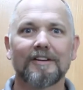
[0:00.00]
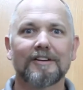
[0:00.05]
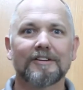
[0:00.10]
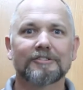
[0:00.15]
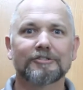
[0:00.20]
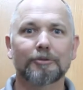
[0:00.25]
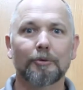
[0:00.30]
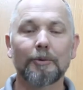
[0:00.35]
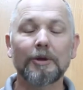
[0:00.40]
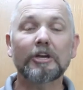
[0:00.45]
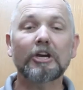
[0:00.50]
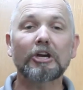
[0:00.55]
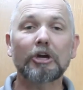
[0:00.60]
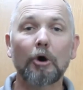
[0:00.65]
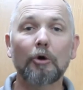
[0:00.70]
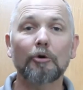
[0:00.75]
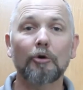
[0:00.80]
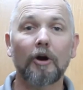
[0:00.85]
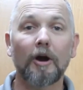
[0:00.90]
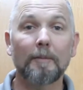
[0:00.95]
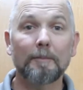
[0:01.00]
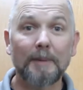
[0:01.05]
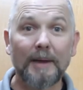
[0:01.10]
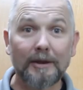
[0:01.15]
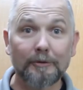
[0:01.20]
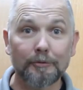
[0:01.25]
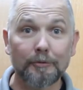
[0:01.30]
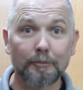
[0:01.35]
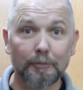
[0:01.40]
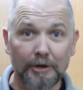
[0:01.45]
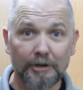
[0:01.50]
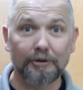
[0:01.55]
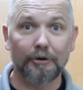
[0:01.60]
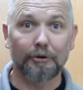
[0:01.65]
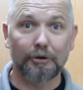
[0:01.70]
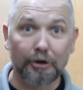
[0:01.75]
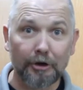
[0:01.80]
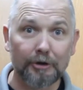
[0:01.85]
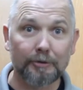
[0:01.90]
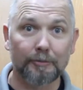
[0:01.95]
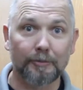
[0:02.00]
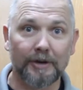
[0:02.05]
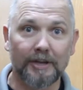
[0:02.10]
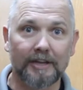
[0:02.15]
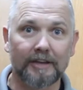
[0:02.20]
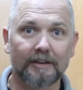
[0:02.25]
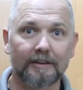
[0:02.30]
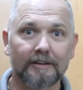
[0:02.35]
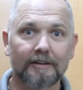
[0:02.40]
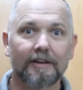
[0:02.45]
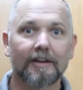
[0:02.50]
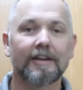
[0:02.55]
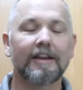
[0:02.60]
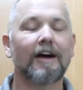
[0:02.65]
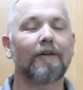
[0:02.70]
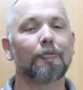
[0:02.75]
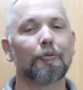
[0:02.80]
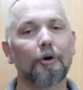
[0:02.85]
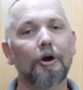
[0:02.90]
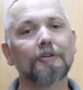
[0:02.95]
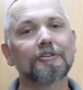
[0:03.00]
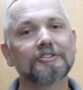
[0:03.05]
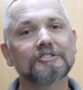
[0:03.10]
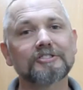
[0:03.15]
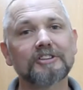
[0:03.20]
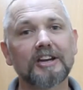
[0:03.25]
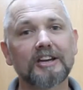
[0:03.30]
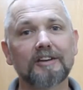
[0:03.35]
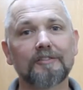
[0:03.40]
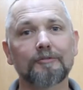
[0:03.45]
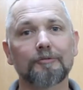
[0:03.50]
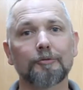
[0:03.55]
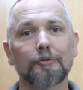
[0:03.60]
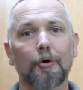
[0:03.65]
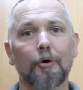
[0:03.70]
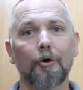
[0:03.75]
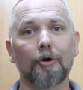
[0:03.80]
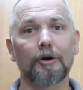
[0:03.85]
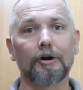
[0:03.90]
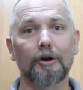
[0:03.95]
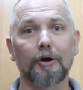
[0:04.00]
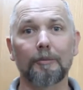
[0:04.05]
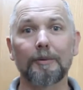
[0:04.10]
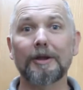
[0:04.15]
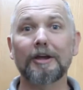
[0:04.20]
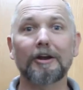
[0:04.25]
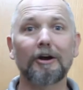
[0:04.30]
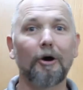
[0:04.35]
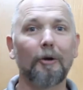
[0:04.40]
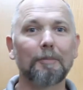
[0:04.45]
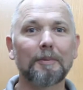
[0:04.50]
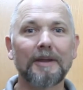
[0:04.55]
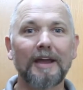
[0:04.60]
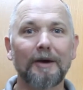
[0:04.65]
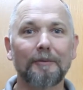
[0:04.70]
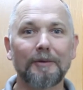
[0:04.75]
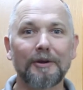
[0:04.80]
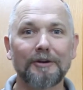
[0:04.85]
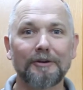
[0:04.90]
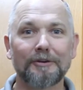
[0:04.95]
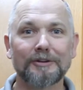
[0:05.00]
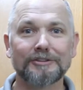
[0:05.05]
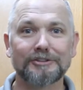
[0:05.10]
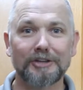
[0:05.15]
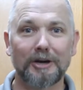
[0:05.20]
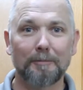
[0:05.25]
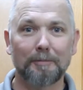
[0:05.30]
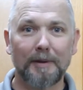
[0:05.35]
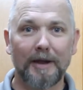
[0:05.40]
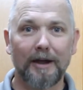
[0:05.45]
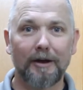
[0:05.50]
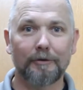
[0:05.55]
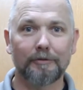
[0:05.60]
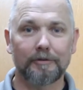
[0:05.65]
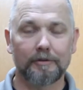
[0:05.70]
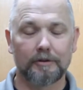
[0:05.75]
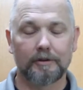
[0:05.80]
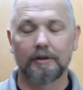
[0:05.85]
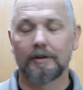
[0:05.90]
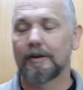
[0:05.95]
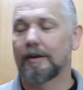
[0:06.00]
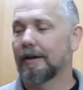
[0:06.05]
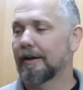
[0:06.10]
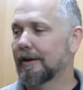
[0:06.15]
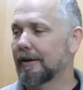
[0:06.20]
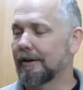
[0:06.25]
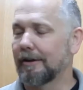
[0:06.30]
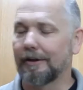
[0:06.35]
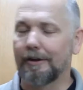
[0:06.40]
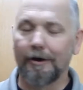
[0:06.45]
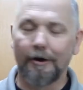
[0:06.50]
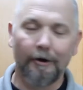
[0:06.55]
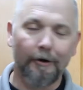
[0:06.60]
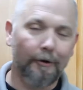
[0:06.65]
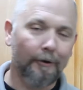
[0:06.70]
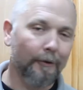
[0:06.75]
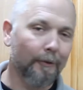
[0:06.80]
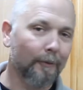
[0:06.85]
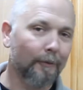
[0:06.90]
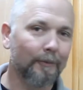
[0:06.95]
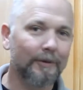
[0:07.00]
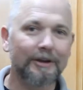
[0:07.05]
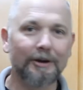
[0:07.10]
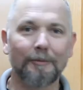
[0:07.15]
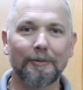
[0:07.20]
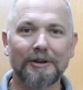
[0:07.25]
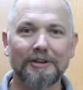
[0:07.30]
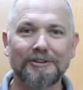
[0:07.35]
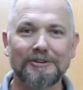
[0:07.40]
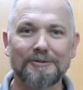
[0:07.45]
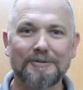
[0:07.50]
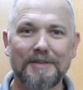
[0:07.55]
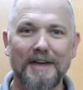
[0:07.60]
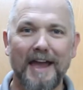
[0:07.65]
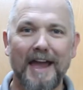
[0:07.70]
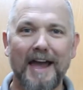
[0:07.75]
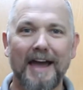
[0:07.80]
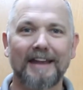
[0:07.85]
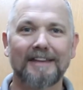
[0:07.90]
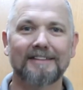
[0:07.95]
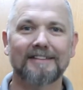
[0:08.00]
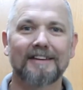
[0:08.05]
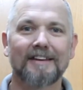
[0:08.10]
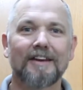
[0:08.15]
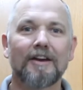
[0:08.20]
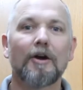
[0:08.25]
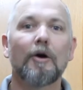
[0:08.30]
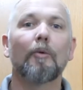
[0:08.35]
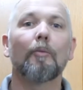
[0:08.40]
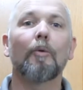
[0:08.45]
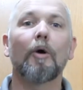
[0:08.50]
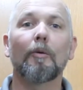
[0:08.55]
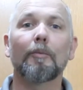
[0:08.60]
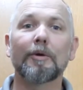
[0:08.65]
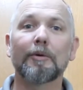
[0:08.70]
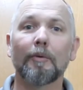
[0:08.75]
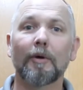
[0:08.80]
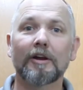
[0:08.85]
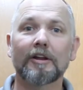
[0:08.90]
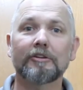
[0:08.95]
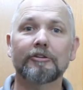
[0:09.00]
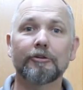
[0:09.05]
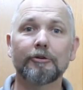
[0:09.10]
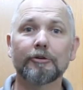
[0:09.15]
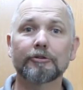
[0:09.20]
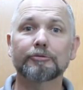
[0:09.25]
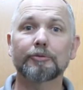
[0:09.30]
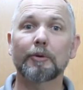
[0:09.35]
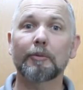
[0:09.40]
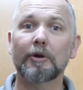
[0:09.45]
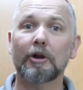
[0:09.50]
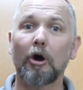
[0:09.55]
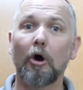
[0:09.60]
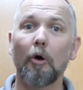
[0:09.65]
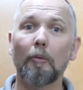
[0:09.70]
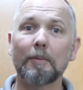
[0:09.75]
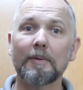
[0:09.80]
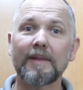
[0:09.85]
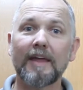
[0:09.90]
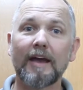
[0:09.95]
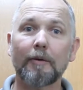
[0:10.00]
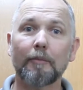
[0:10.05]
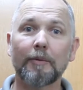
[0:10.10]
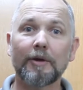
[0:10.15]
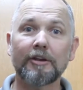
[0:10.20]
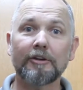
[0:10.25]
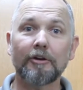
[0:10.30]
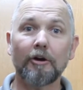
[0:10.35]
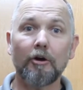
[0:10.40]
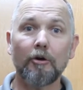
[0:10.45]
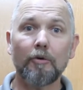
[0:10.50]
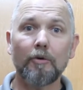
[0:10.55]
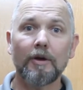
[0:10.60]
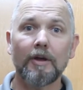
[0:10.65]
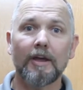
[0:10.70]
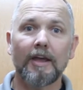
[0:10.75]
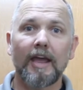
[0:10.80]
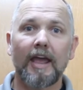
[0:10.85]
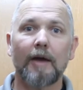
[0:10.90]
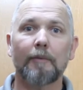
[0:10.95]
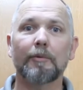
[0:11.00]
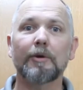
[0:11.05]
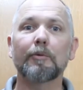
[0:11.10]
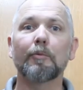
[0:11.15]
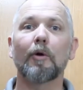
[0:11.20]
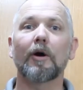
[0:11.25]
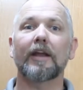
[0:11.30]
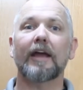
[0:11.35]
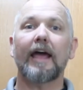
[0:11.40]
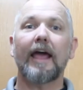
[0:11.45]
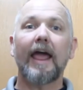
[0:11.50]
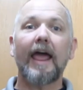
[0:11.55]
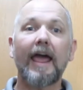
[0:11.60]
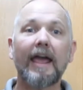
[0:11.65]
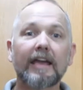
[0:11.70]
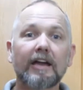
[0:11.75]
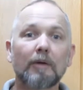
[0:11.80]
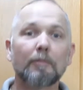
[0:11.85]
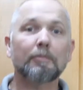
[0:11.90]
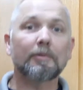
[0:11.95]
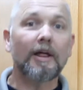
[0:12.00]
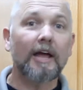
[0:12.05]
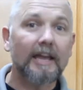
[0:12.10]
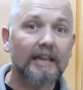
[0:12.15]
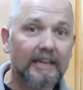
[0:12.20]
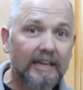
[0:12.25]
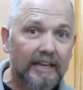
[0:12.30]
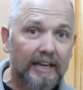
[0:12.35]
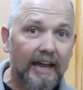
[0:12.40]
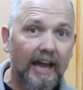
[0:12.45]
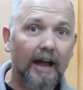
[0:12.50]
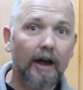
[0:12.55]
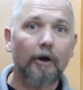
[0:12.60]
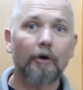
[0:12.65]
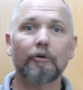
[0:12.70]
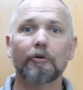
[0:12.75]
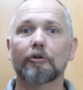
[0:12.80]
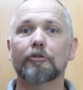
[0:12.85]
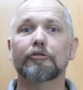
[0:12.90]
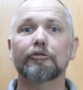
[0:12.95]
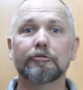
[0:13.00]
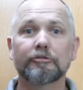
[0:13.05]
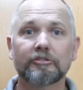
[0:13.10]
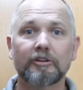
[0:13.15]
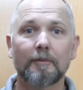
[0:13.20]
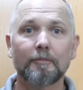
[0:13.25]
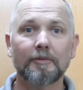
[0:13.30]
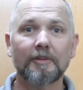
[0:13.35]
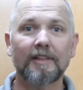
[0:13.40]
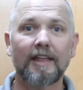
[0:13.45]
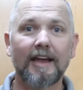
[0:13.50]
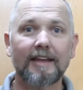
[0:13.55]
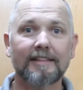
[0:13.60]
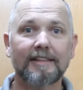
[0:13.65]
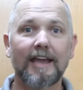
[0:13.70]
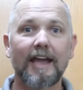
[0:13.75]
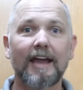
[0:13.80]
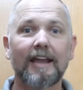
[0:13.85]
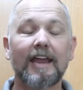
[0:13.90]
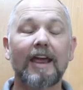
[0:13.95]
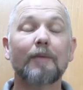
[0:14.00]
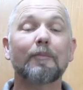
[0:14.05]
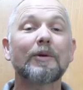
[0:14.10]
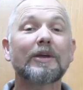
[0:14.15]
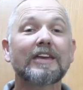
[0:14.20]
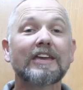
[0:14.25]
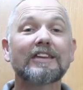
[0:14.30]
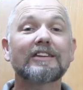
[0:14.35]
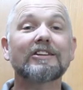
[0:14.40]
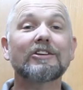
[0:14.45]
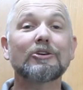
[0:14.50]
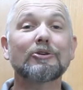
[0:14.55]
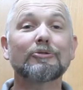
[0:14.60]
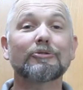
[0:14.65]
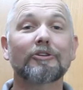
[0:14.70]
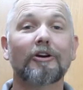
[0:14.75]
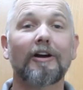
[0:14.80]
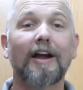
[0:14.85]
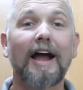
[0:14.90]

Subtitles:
So we could go to our bedroom window, couldn't we? Now, if we're on the second floor, are we going to open that window and jump out? No, we don't want to do that. What we want to do is we want to open that window and we want to hang a blanket out or do something like that, and we get to use our